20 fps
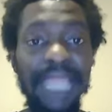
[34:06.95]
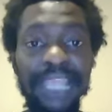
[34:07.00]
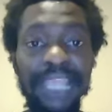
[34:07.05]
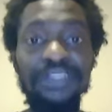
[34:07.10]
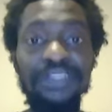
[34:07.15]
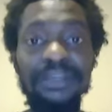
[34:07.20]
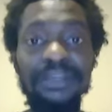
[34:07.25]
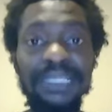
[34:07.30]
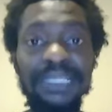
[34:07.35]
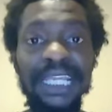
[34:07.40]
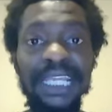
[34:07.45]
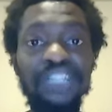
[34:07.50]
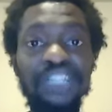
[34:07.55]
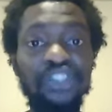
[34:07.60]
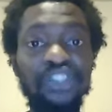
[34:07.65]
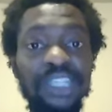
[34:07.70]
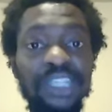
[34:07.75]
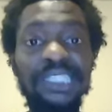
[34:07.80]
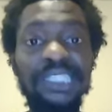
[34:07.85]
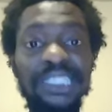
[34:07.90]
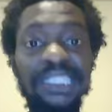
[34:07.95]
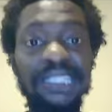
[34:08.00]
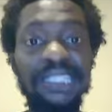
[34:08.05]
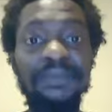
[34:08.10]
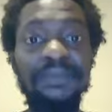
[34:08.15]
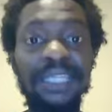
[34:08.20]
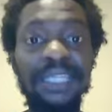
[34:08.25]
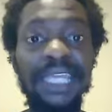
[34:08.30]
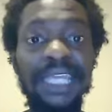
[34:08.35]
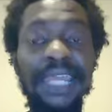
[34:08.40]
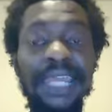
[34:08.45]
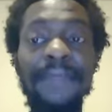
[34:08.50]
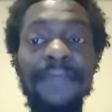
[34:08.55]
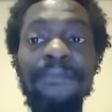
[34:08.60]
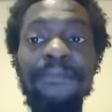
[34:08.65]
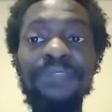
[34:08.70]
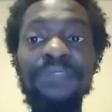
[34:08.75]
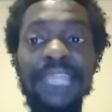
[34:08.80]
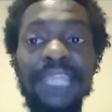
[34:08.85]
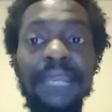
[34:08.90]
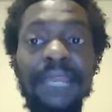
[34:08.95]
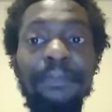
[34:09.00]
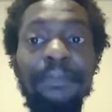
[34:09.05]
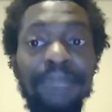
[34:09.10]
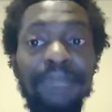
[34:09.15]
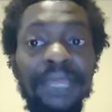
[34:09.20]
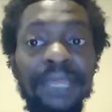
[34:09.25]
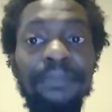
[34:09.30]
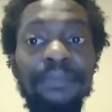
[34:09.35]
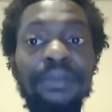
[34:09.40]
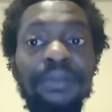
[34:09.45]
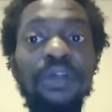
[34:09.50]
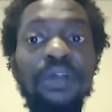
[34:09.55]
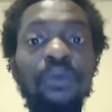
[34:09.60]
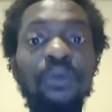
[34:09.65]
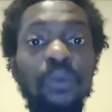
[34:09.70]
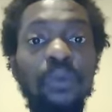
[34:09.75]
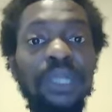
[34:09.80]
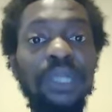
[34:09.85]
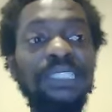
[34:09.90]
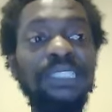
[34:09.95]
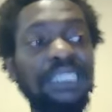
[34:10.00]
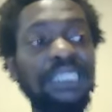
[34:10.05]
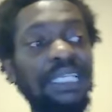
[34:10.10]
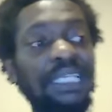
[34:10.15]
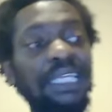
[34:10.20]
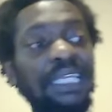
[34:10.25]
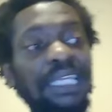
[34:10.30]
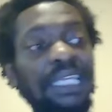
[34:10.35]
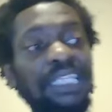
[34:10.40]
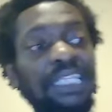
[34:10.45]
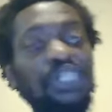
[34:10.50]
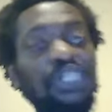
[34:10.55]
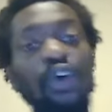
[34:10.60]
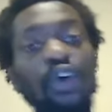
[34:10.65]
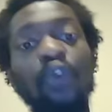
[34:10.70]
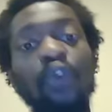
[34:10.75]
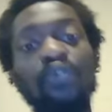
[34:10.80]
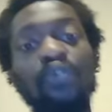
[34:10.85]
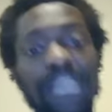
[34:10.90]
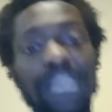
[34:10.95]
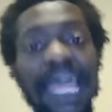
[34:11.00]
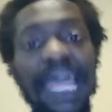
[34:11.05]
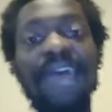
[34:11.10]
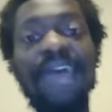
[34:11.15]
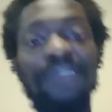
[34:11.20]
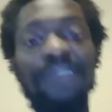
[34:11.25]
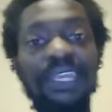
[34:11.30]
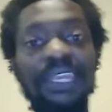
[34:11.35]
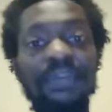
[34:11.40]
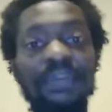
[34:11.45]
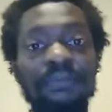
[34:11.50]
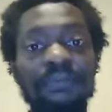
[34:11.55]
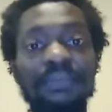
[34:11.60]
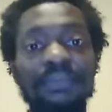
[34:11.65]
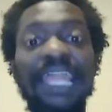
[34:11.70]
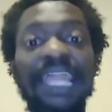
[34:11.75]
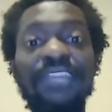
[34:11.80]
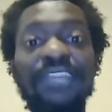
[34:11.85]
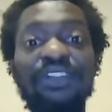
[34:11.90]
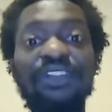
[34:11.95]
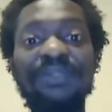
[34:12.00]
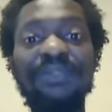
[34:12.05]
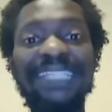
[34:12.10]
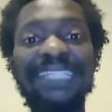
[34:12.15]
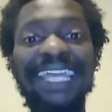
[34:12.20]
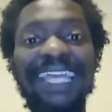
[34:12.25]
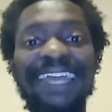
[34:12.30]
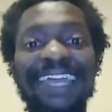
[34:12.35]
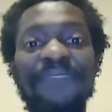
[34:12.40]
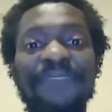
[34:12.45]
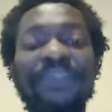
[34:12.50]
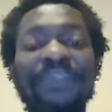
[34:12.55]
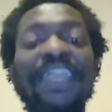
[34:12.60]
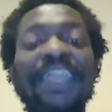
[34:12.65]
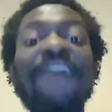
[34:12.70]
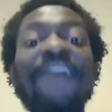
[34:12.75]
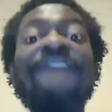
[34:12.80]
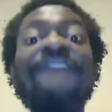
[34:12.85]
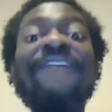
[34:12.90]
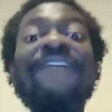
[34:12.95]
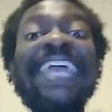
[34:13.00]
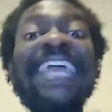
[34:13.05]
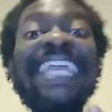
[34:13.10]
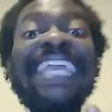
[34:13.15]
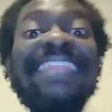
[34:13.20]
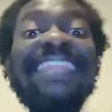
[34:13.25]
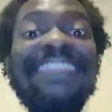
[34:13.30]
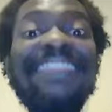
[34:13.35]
Like, you know what I'm saying? Trust is something that a pimp wants his hoe to have in him. Like, you know what I'm saying? Faith.